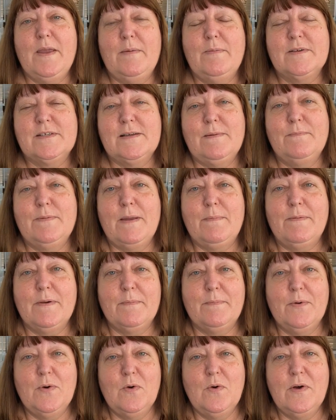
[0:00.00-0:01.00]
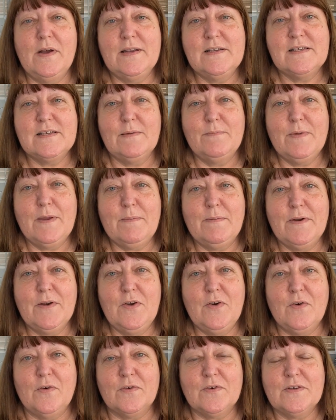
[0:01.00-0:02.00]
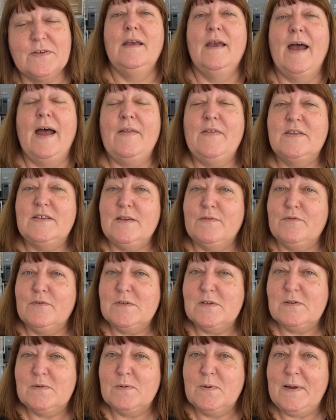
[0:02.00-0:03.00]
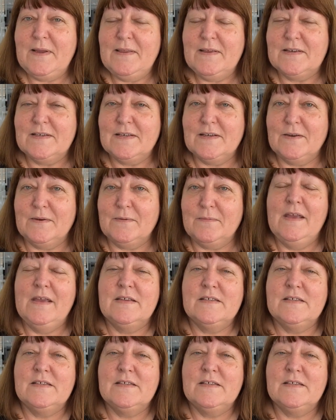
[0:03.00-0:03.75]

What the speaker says: some people are poor and some people are not, and the difference between the two.